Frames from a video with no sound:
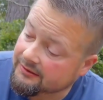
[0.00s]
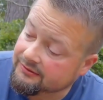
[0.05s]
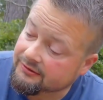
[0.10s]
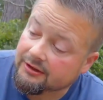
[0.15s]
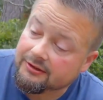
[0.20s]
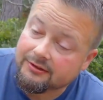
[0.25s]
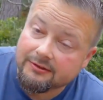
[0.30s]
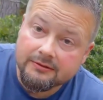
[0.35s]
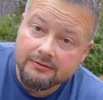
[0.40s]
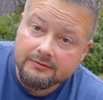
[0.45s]
Like I
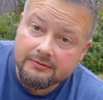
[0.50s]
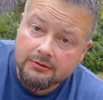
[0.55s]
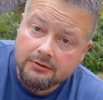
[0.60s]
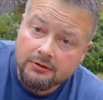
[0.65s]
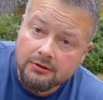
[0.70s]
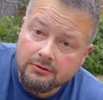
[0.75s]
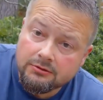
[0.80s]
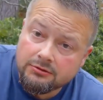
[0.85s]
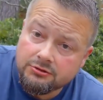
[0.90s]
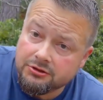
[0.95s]
said,
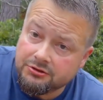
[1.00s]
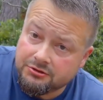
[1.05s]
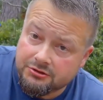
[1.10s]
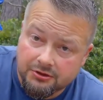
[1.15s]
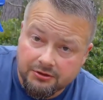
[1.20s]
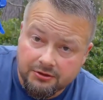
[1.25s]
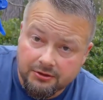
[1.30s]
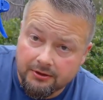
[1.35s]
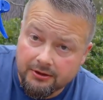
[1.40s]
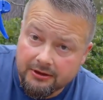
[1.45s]

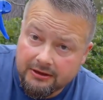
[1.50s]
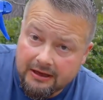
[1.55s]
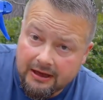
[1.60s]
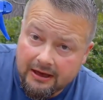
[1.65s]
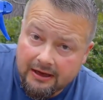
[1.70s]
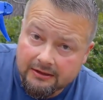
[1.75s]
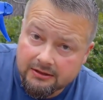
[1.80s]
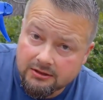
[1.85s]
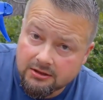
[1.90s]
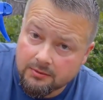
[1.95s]
just a dirty
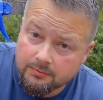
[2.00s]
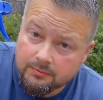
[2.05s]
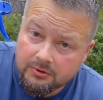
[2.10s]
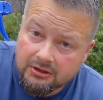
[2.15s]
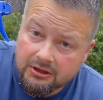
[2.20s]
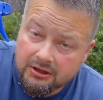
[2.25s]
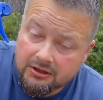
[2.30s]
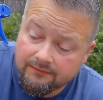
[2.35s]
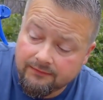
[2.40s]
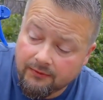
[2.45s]
can of
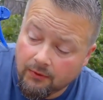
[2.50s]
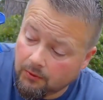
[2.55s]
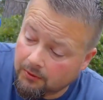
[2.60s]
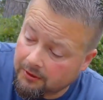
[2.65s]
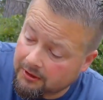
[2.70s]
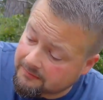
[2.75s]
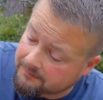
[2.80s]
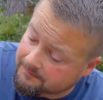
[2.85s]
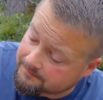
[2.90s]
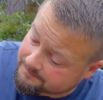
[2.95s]
W D
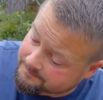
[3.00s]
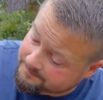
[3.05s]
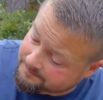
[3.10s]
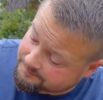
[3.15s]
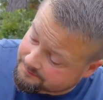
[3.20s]
forty.